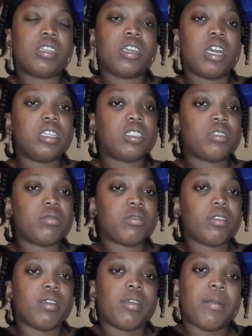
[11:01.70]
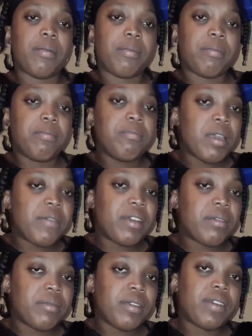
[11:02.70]
cause me have
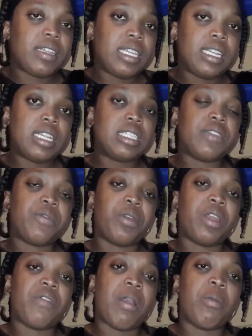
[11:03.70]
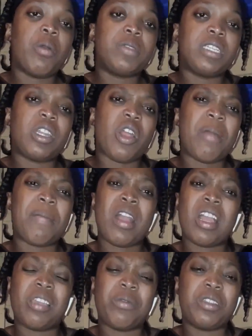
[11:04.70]
a tendency for whenever I'm upset or I'm
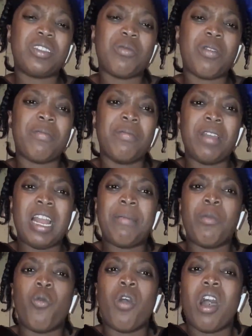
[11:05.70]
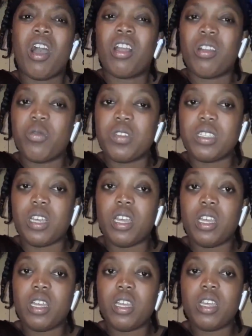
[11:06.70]
arguing with someone, me like me walk closer.
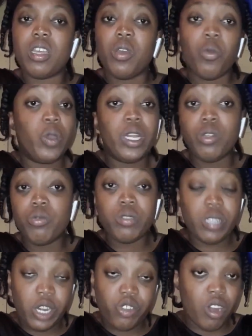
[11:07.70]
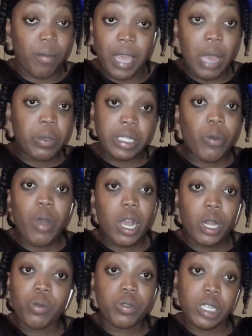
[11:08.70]
With loser draw, me always
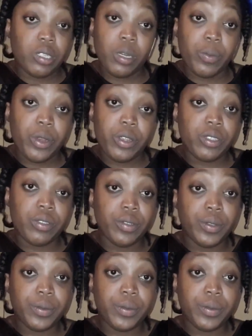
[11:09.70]
walk closer to the person.